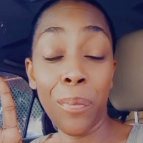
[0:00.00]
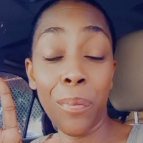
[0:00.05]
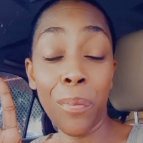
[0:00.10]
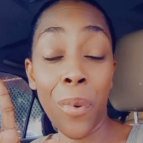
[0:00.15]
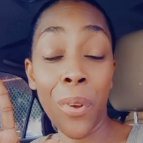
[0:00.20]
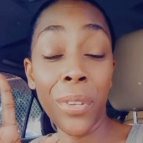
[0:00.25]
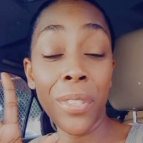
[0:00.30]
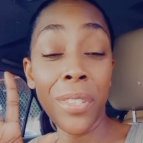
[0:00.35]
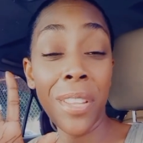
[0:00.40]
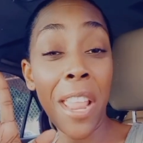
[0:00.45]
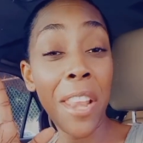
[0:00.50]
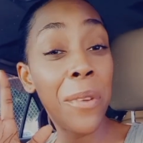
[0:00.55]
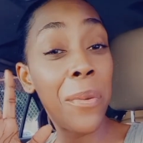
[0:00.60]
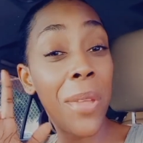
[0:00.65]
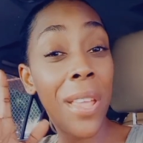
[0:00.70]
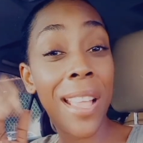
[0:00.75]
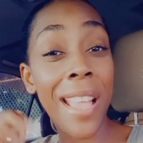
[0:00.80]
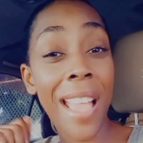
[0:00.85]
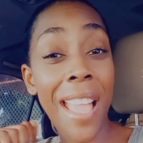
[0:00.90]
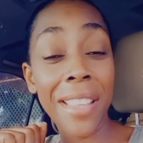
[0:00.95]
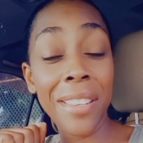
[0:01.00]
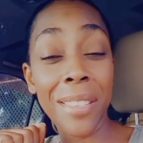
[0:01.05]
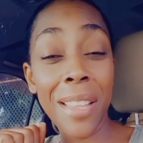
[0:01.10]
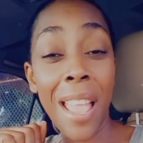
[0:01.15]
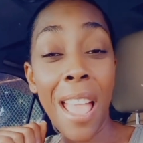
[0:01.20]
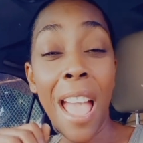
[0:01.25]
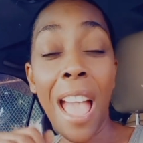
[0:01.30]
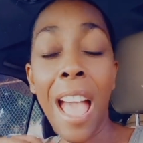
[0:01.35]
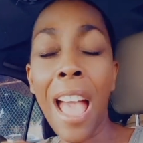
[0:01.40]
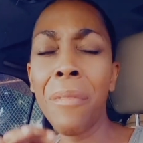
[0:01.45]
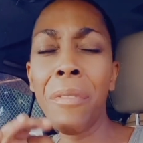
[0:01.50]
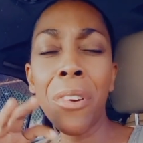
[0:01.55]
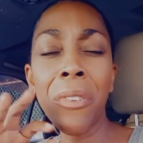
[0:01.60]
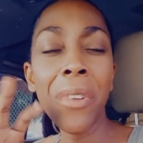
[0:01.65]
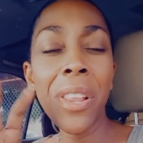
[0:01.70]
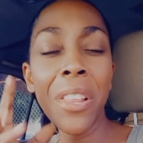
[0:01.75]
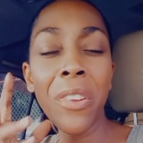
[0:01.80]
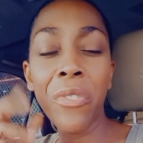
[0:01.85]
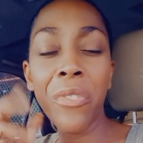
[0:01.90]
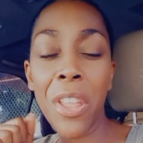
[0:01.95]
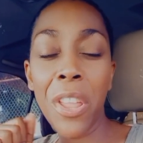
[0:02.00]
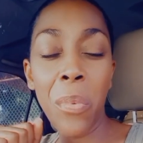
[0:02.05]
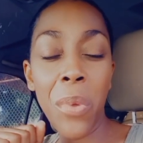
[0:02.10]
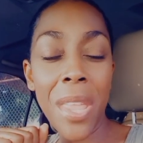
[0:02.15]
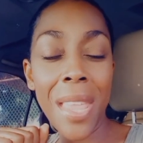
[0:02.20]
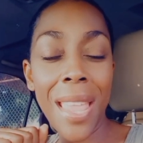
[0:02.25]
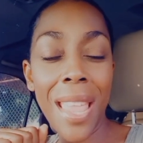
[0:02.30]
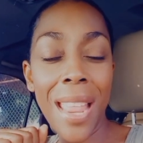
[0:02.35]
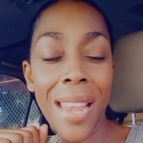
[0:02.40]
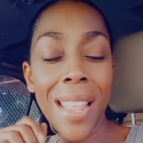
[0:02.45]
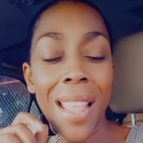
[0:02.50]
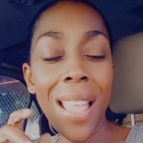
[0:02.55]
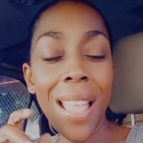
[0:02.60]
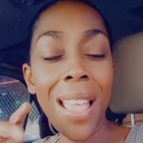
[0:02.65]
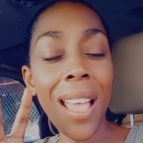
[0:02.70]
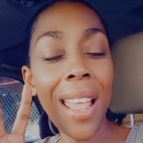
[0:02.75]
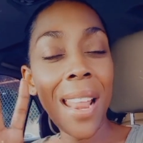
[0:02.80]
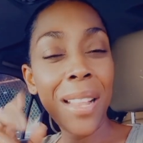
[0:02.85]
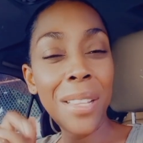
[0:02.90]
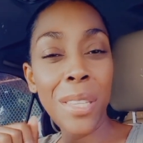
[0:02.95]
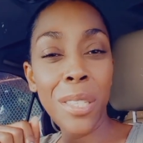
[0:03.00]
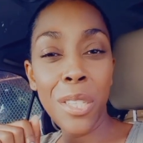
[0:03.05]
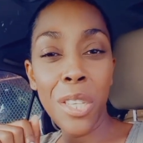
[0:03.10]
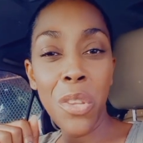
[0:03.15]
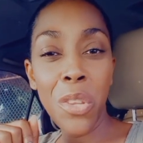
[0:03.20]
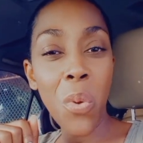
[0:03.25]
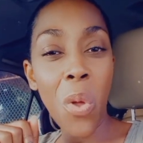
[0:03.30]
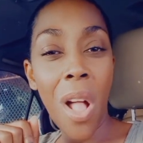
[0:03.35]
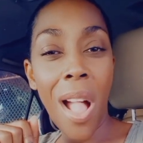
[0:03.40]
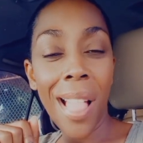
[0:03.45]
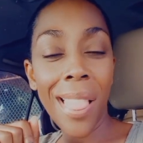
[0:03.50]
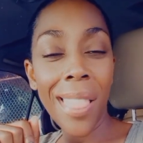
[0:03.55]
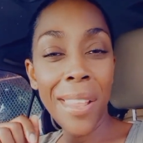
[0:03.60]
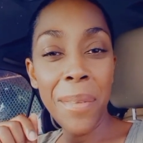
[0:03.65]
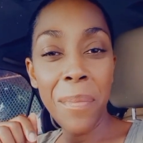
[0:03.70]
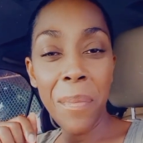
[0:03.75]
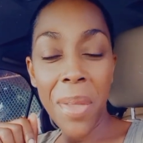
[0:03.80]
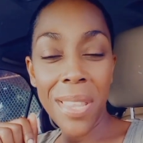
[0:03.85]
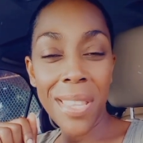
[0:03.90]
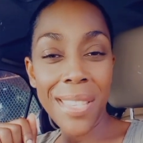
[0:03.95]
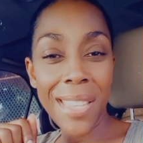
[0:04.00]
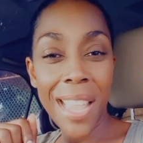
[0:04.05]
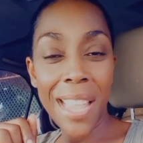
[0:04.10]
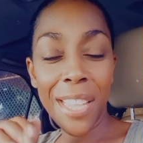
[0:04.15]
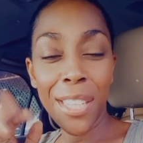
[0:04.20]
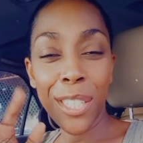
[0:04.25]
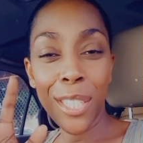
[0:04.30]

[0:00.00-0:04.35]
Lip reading: But anyway, guys, have a really great weekend. And I'll see you all on Monday.